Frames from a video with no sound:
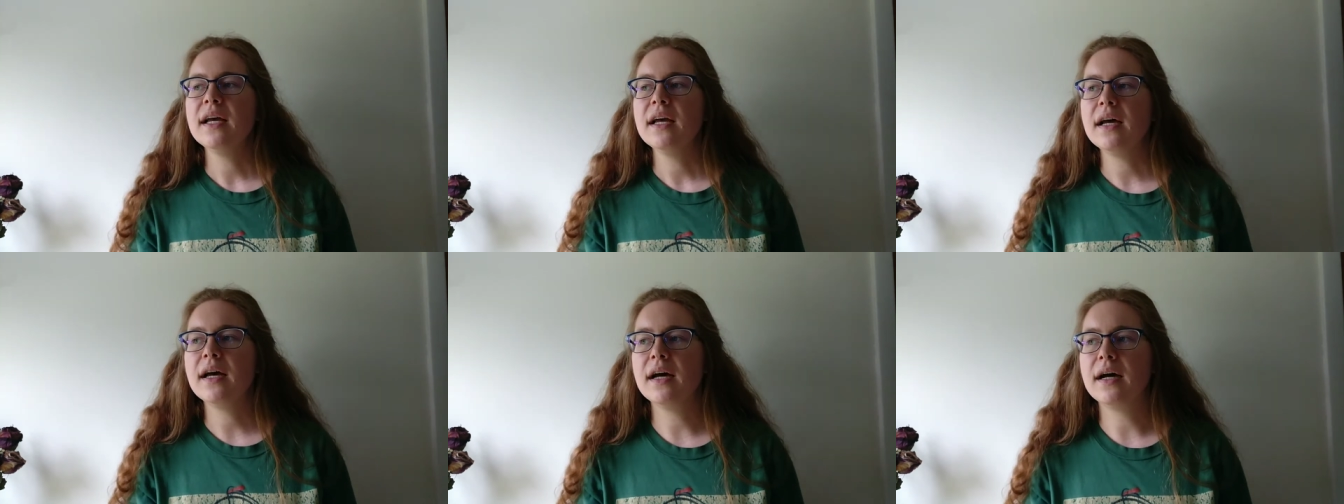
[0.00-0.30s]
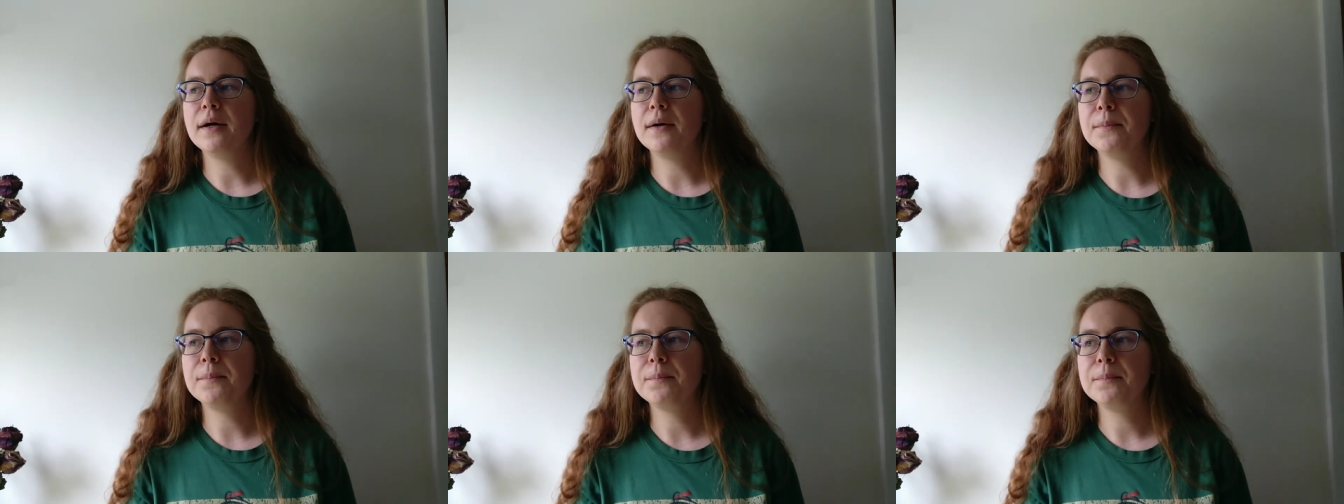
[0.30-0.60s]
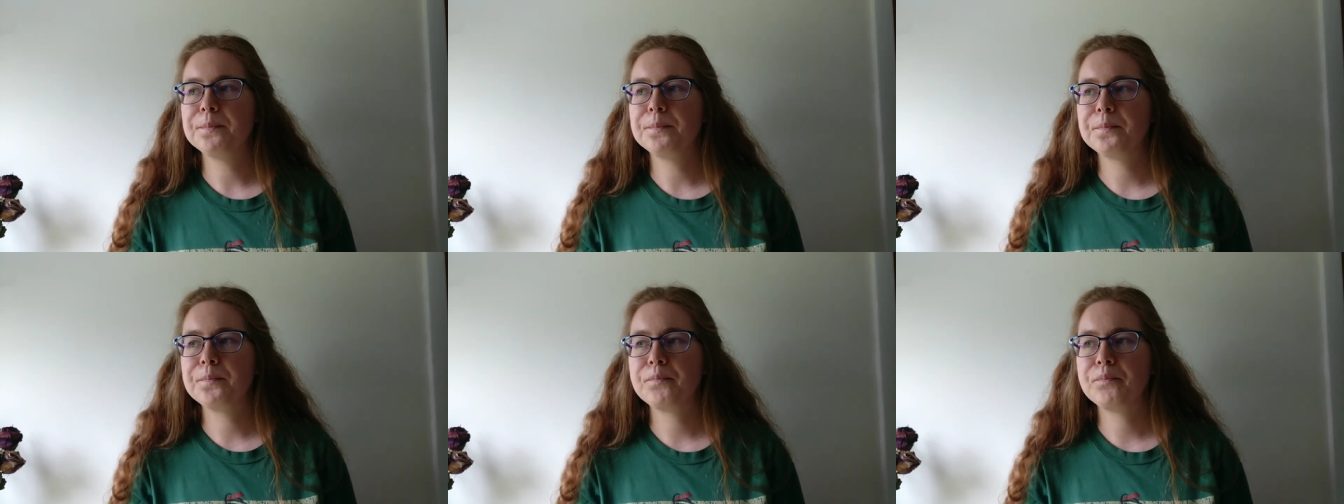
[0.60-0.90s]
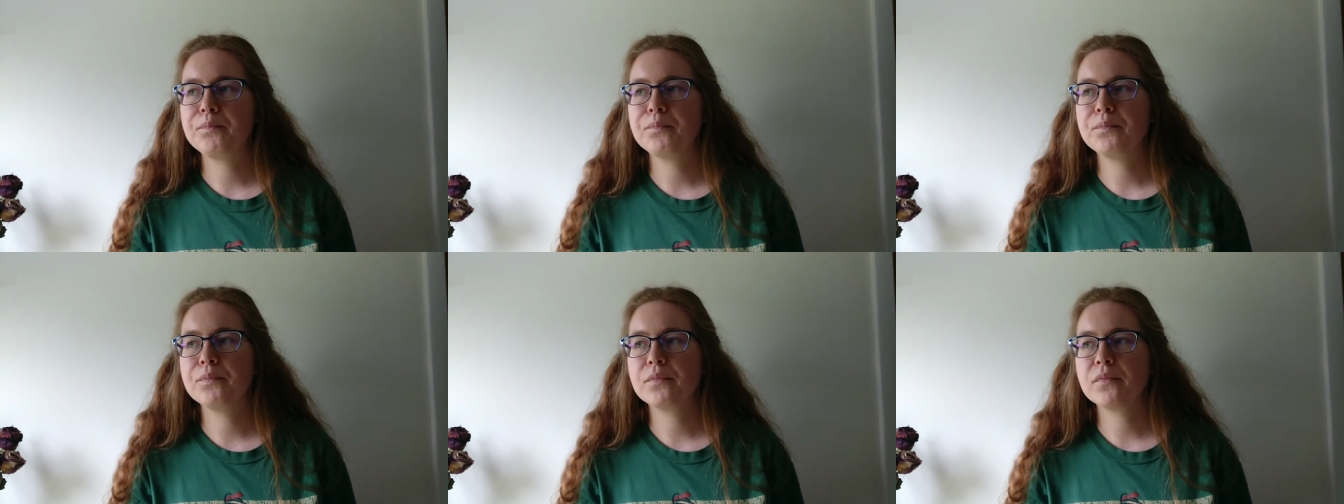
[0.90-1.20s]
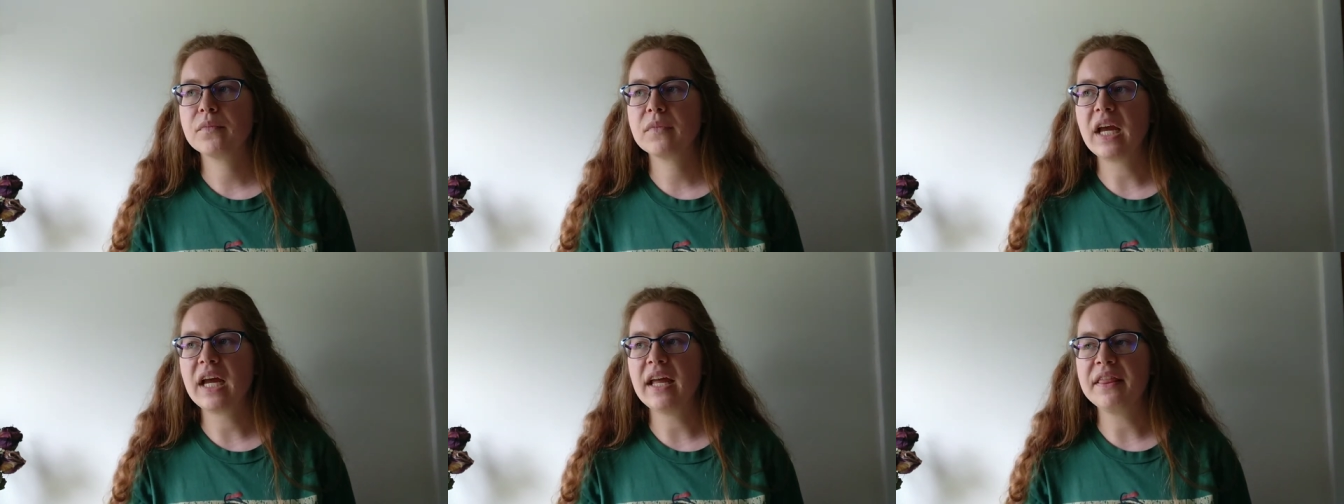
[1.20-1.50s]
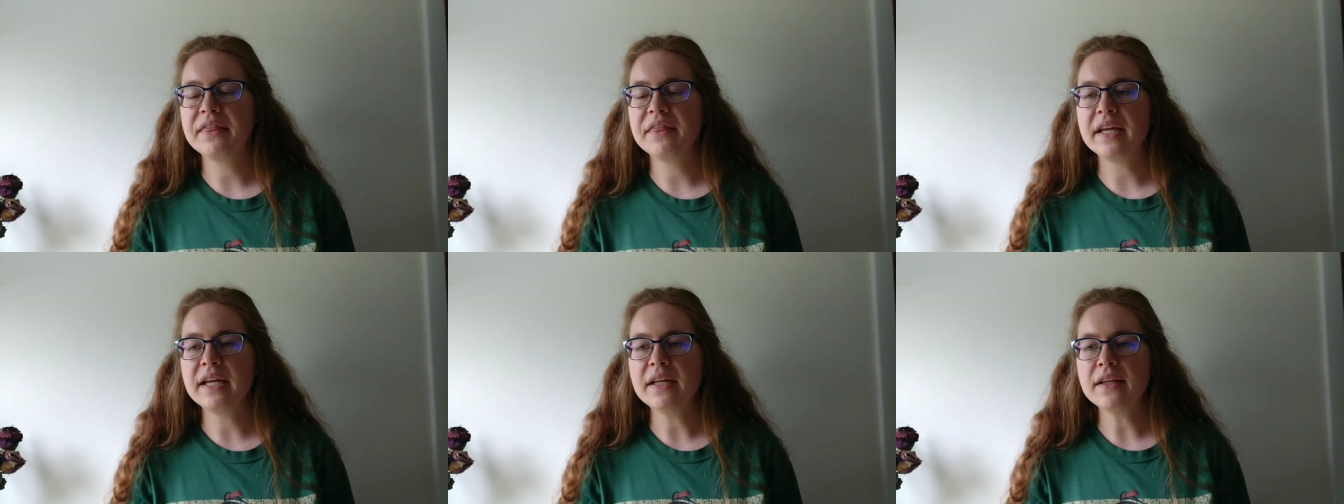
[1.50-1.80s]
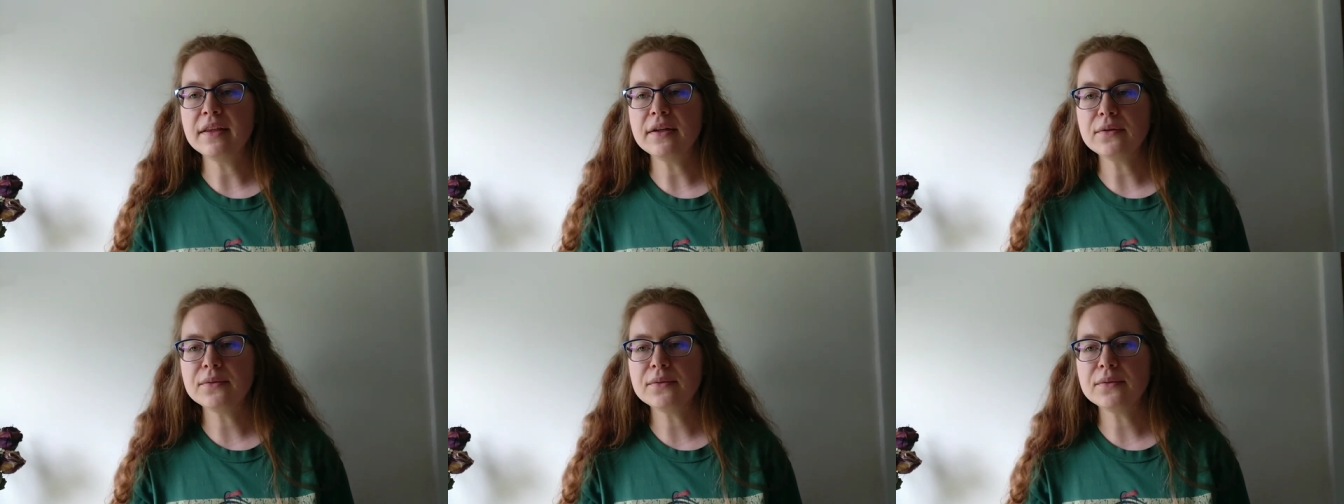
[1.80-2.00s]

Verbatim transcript: I think the